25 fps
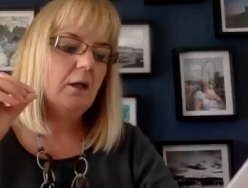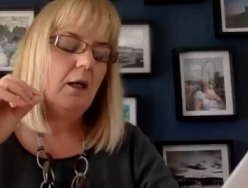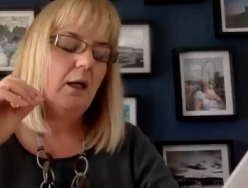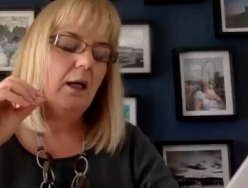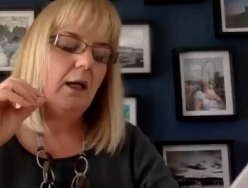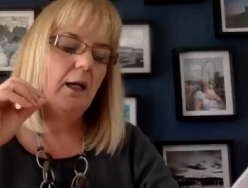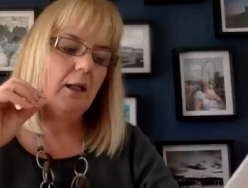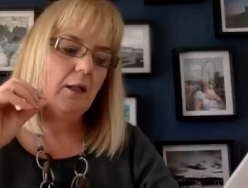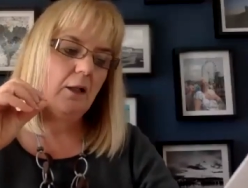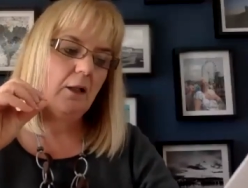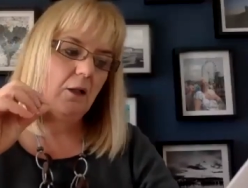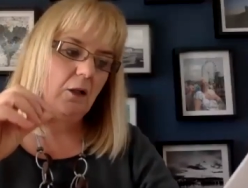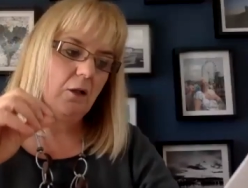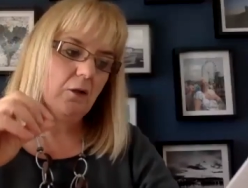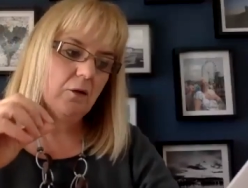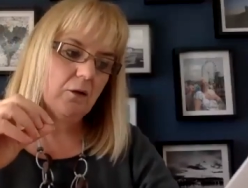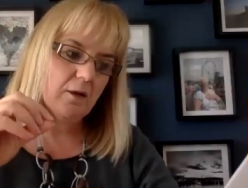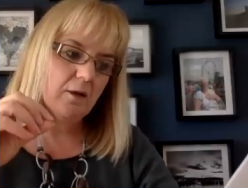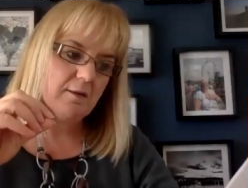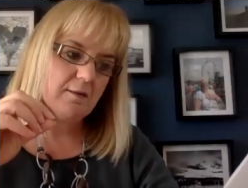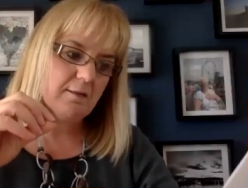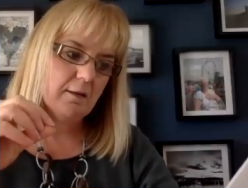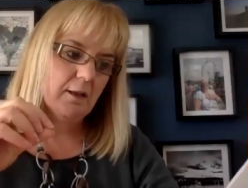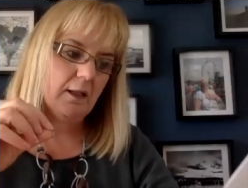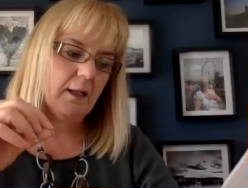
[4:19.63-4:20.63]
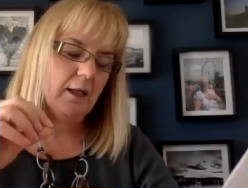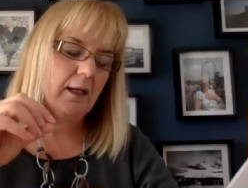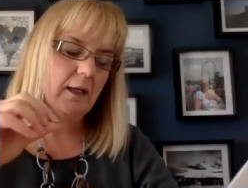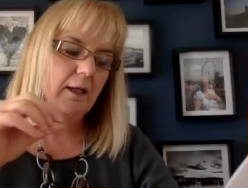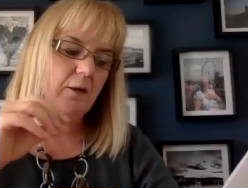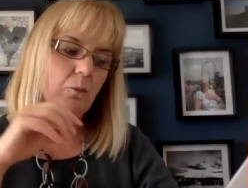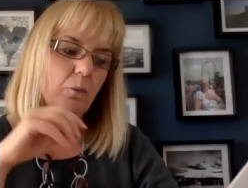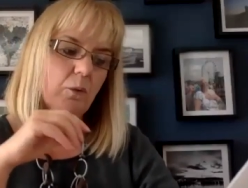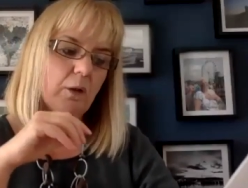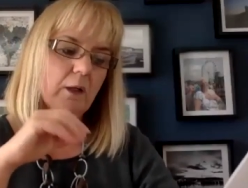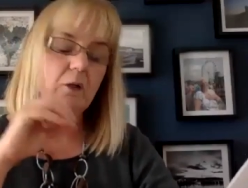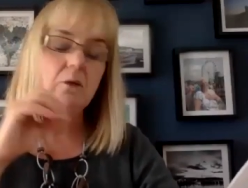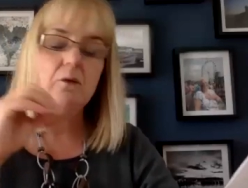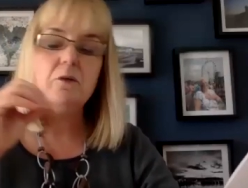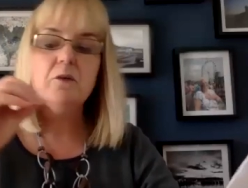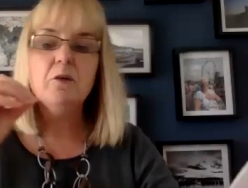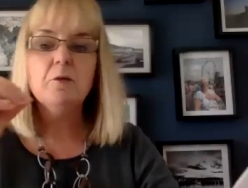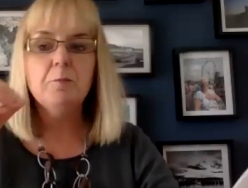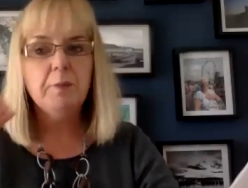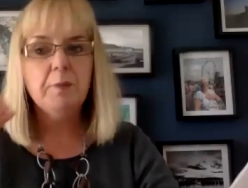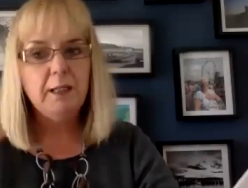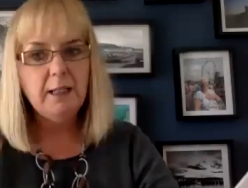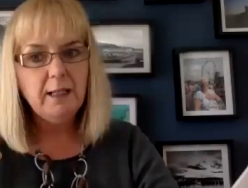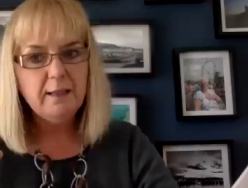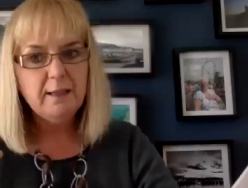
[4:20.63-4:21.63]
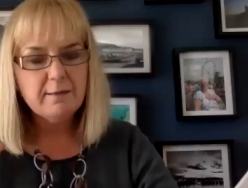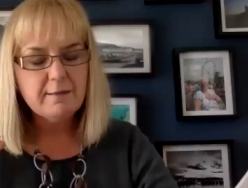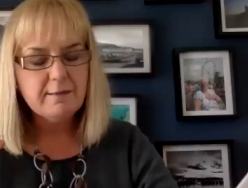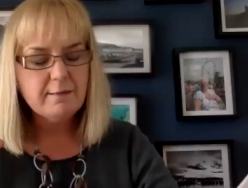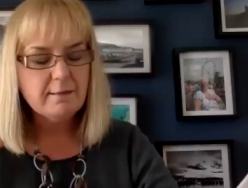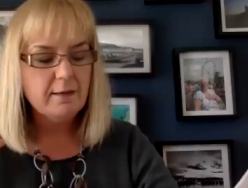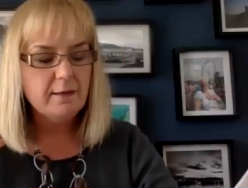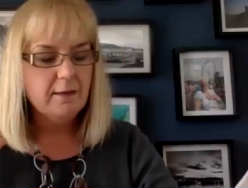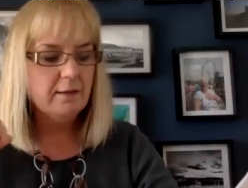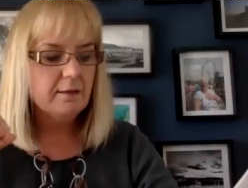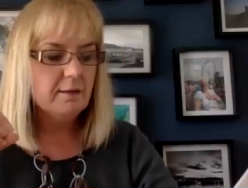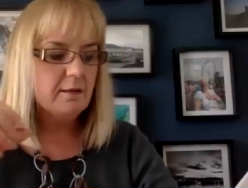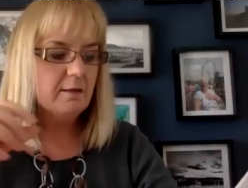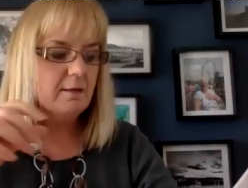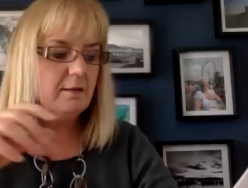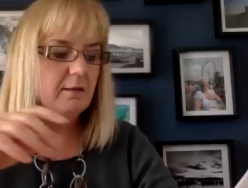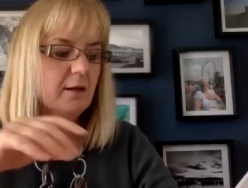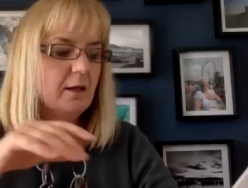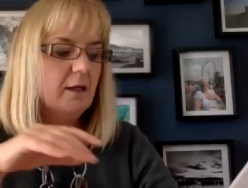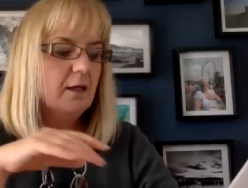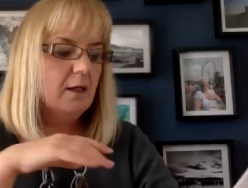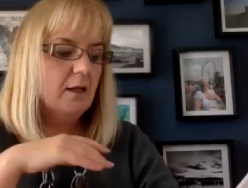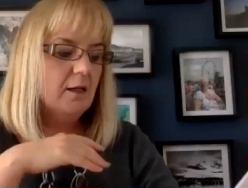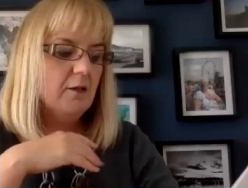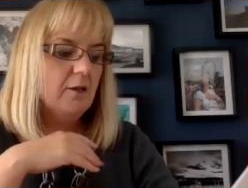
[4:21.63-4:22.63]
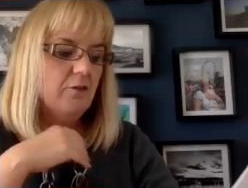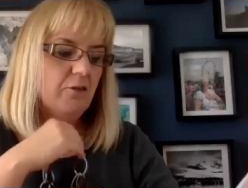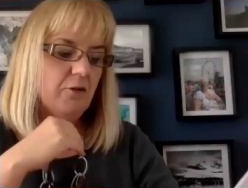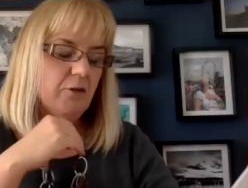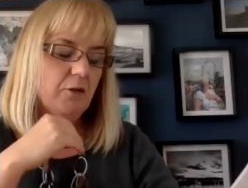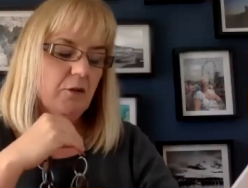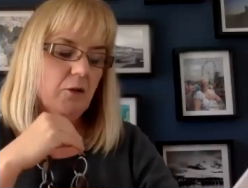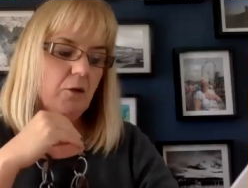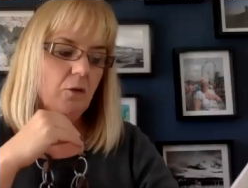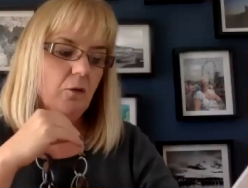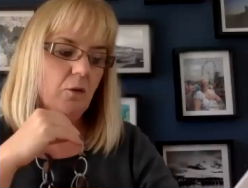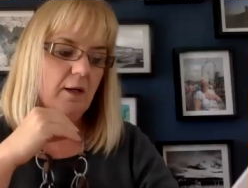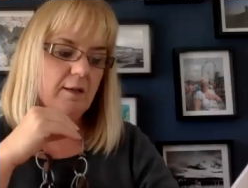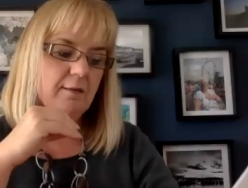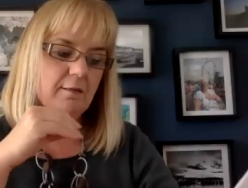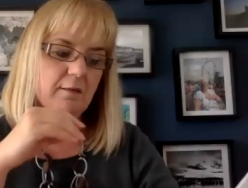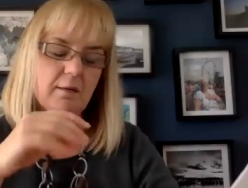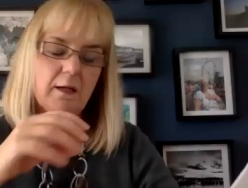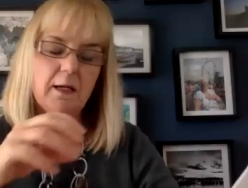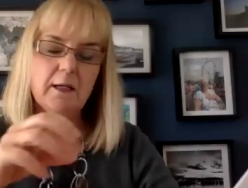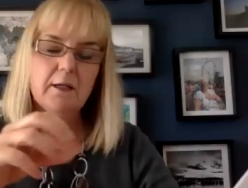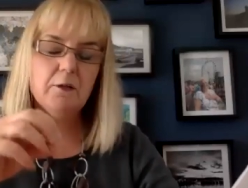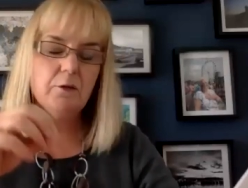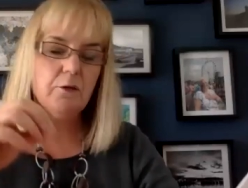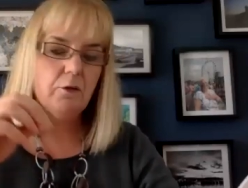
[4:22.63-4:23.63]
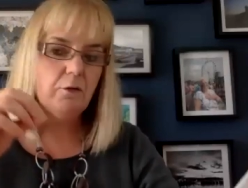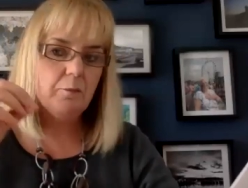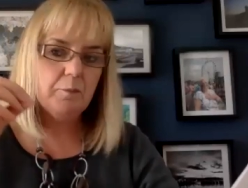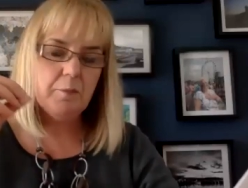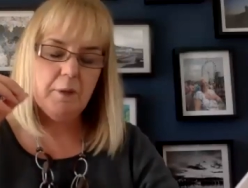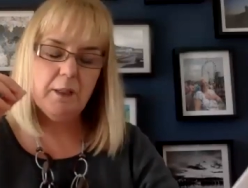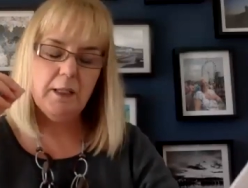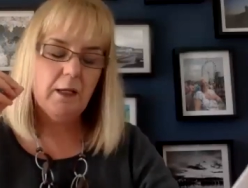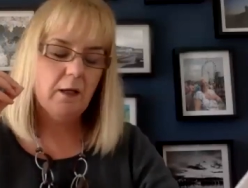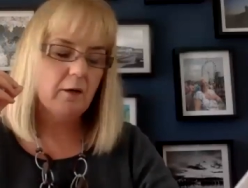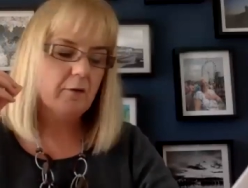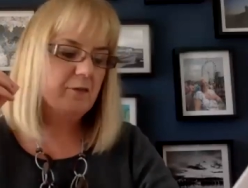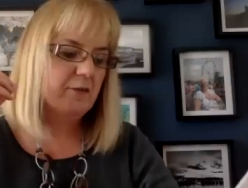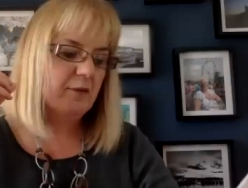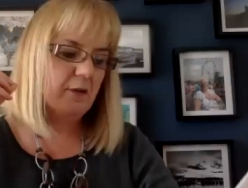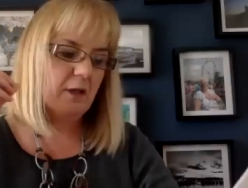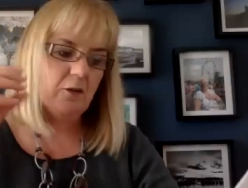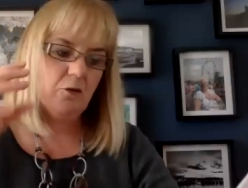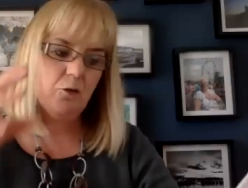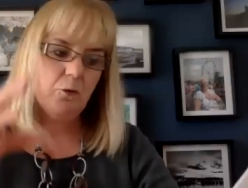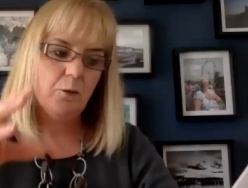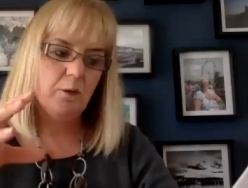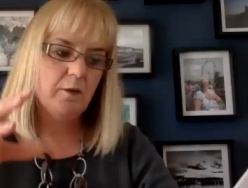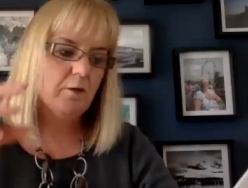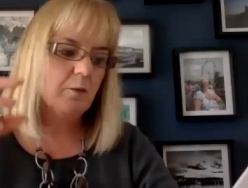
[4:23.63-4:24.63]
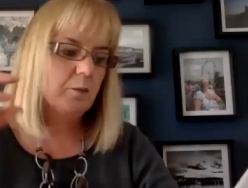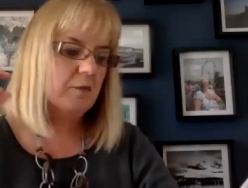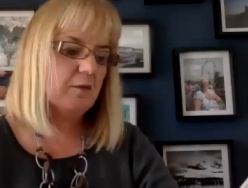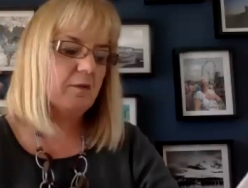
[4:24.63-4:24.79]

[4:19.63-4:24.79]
It looks like we're going to be legislated to a staggered opening of, say, 20%,